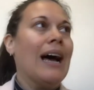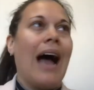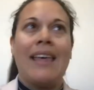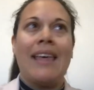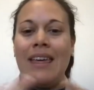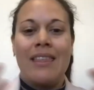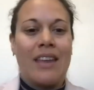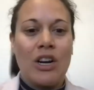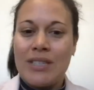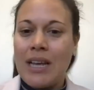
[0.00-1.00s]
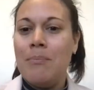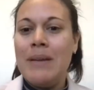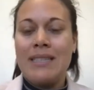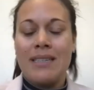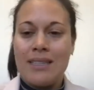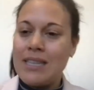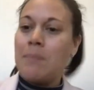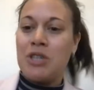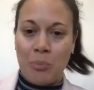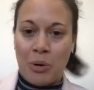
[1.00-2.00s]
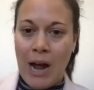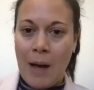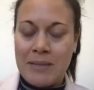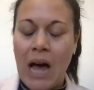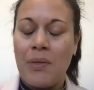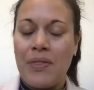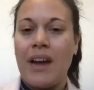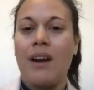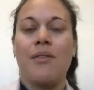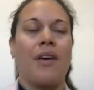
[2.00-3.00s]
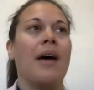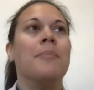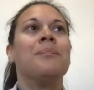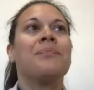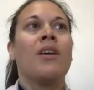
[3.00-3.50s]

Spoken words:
I think there's a misconception perhaps out there that